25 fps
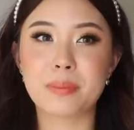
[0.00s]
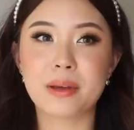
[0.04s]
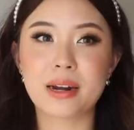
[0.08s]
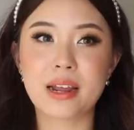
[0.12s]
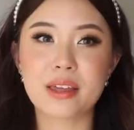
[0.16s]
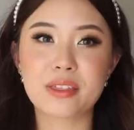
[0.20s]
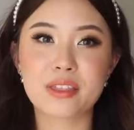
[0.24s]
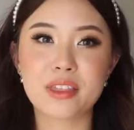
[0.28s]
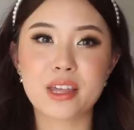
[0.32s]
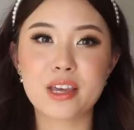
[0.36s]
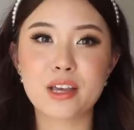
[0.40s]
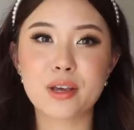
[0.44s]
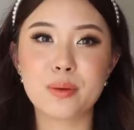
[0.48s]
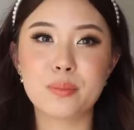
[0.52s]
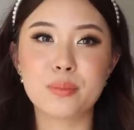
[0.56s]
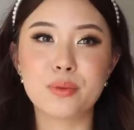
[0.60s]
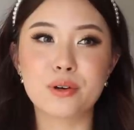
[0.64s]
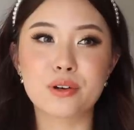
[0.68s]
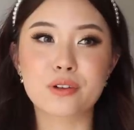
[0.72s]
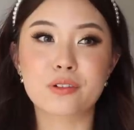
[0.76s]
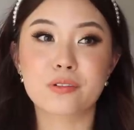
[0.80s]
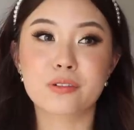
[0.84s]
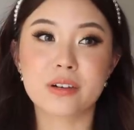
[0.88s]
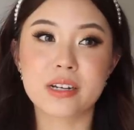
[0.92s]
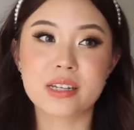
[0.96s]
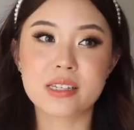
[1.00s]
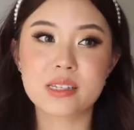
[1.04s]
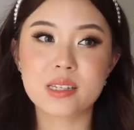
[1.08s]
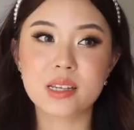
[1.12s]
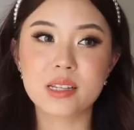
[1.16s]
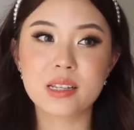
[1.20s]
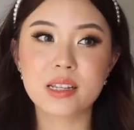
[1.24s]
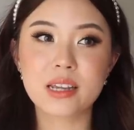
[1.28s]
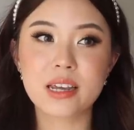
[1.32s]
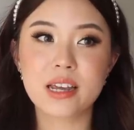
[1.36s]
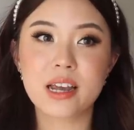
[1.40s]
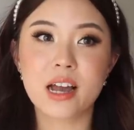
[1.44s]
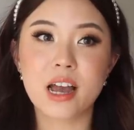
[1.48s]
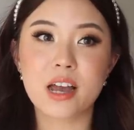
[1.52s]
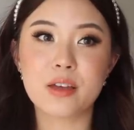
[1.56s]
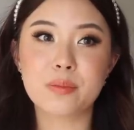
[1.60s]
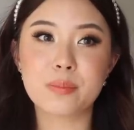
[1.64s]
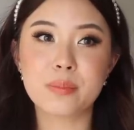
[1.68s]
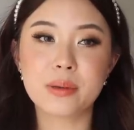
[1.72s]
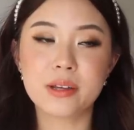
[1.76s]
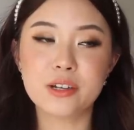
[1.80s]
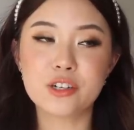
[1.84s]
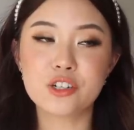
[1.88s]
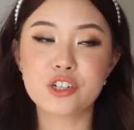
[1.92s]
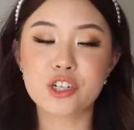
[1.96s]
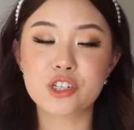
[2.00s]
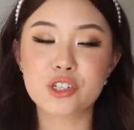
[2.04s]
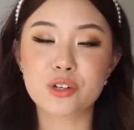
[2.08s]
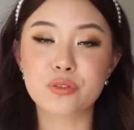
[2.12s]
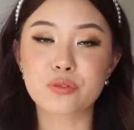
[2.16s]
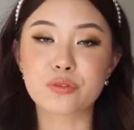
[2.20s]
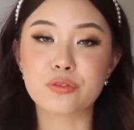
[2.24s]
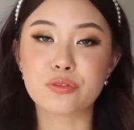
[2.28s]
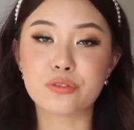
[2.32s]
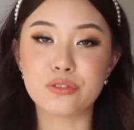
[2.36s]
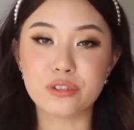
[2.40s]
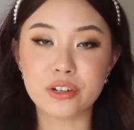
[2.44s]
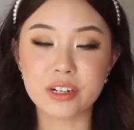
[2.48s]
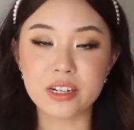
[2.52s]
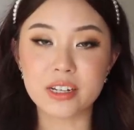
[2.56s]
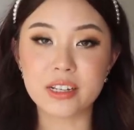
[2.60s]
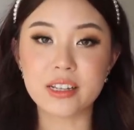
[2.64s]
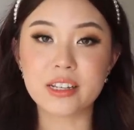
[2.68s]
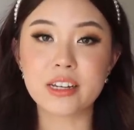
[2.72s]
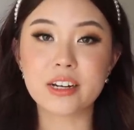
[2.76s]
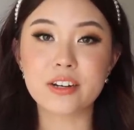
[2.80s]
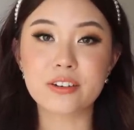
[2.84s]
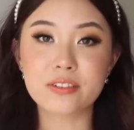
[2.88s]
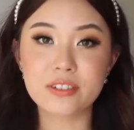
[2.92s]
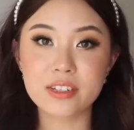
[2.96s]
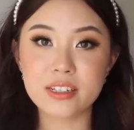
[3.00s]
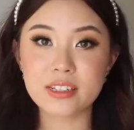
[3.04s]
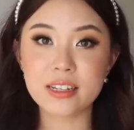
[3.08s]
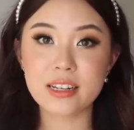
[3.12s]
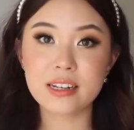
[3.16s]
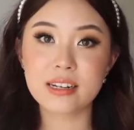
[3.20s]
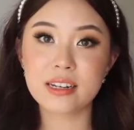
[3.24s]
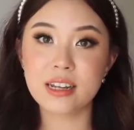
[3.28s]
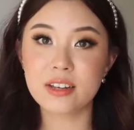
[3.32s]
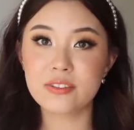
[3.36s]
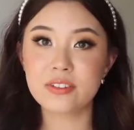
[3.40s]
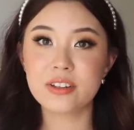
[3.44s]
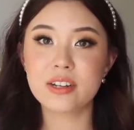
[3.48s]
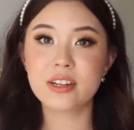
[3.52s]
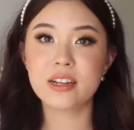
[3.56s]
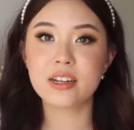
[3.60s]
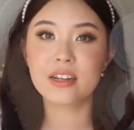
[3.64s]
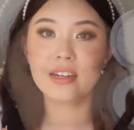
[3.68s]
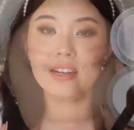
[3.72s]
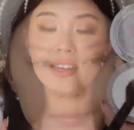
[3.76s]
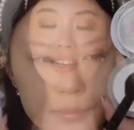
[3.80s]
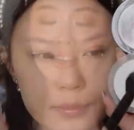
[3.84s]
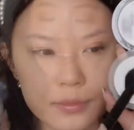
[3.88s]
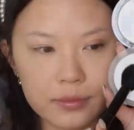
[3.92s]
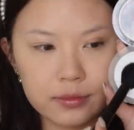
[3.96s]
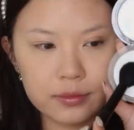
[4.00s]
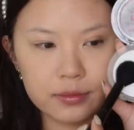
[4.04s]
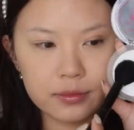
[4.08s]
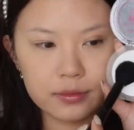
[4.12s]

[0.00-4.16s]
But I think more recently, I've been just really, really loving it now.